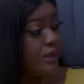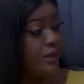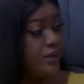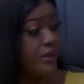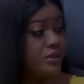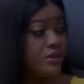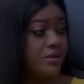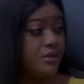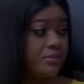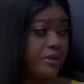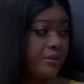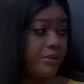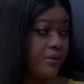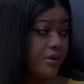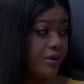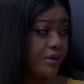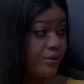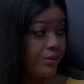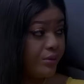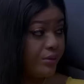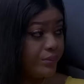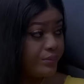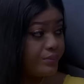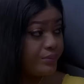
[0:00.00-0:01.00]
Listen, baby
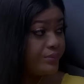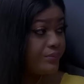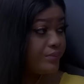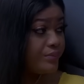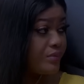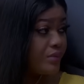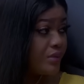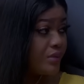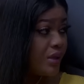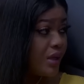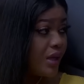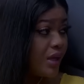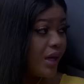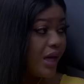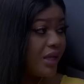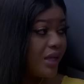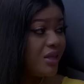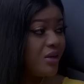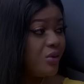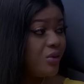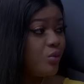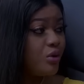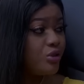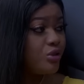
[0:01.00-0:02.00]
girl. I
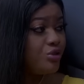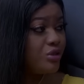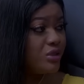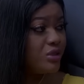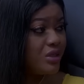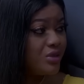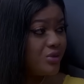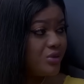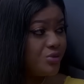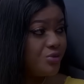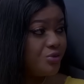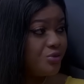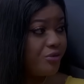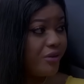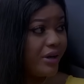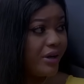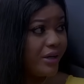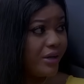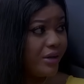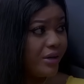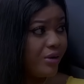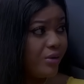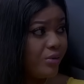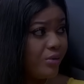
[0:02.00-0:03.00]
think what you need to do
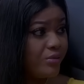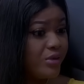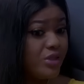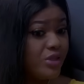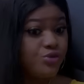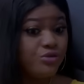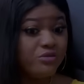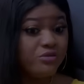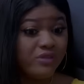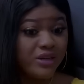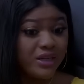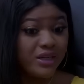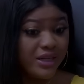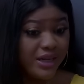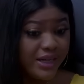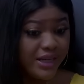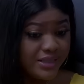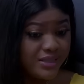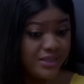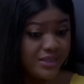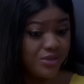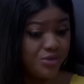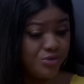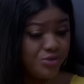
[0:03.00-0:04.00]
right now is to
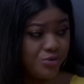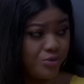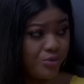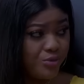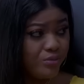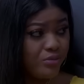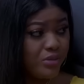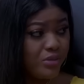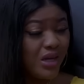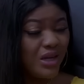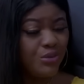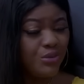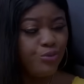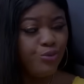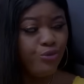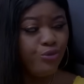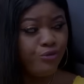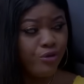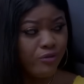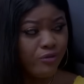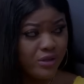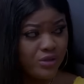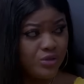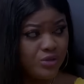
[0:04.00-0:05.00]
vacate this room and
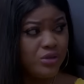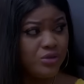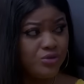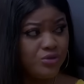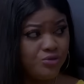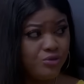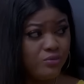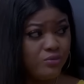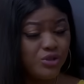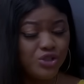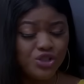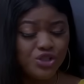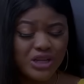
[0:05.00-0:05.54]
move over to his room.